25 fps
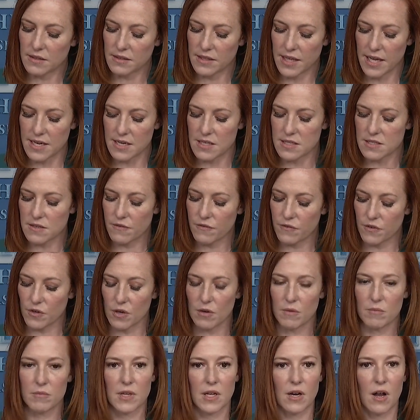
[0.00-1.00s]
let us
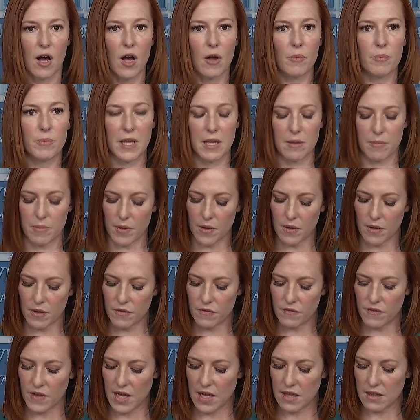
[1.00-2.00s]
affirm that all people of
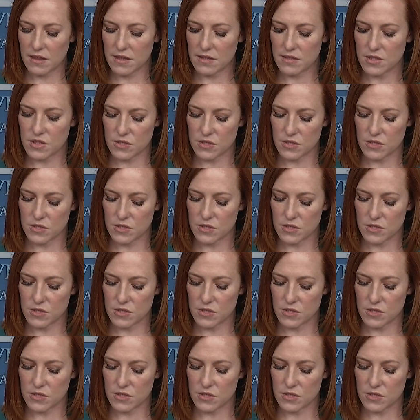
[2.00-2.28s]
faith